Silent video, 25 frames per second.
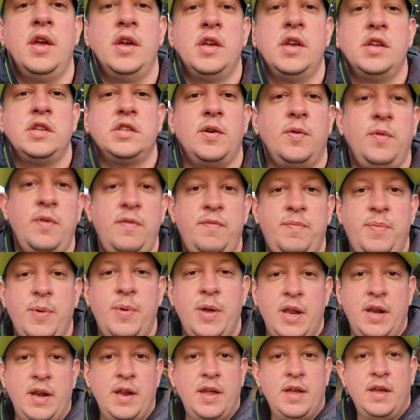So we've
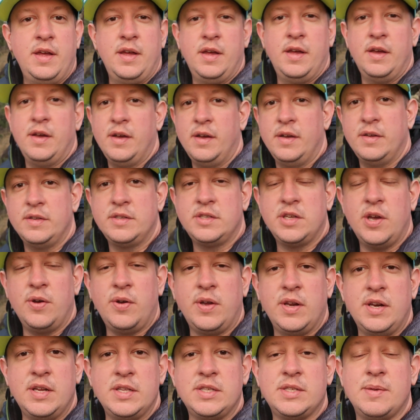been
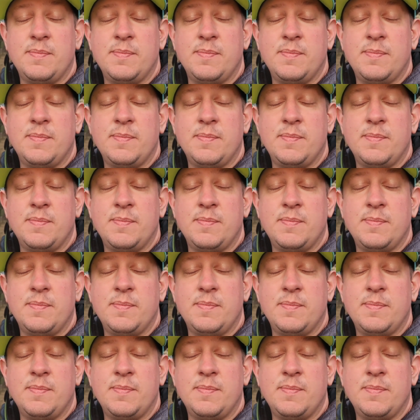soaking in